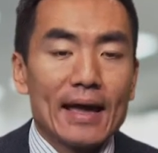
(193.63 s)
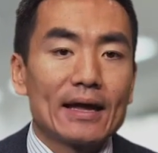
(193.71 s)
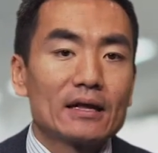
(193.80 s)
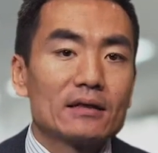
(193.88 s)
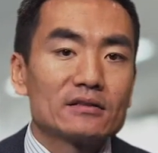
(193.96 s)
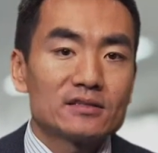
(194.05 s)

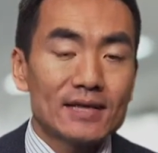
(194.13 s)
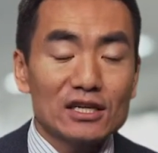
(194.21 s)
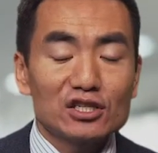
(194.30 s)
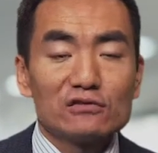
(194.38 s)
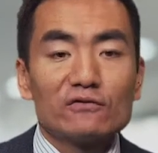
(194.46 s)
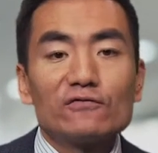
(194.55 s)
And
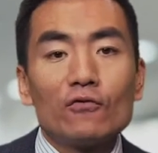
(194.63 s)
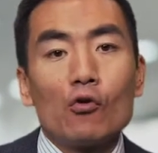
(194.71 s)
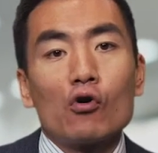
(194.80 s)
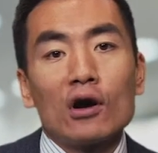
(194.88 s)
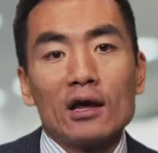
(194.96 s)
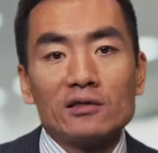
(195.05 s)
section
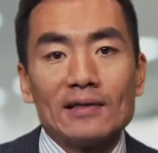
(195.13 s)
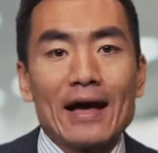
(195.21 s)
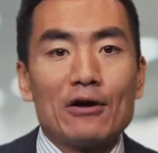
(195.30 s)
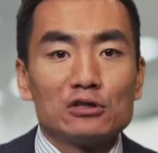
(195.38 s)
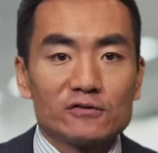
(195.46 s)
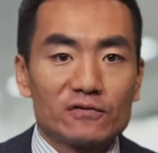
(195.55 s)
4
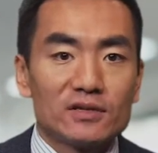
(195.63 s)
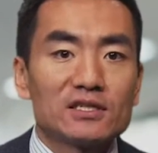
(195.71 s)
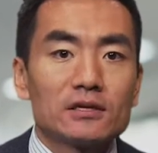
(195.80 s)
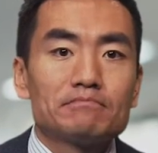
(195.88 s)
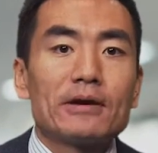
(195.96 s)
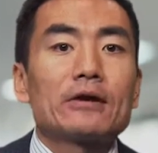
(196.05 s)
allows for this
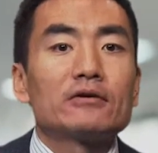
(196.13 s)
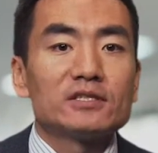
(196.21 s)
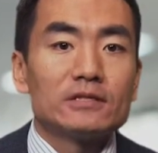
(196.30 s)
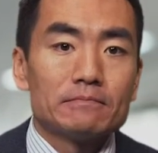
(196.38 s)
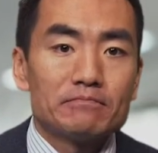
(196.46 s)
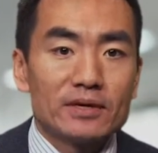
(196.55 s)

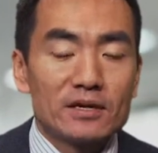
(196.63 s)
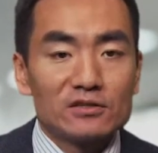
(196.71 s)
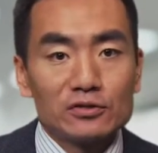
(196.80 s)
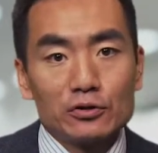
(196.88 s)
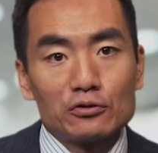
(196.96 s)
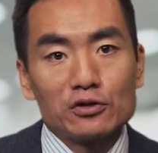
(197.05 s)
comparison
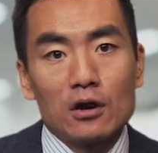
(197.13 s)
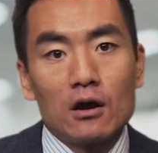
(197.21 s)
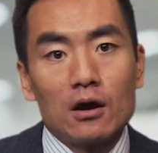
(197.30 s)
because there's